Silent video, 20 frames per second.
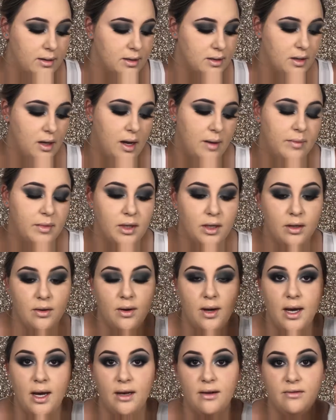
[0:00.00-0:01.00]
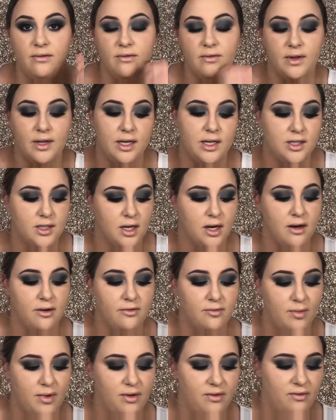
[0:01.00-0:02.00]
so I'm gonna go ahead and finish
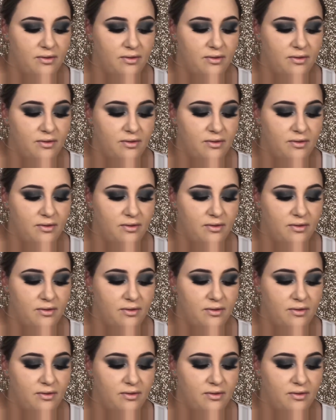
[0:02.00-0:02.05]
off my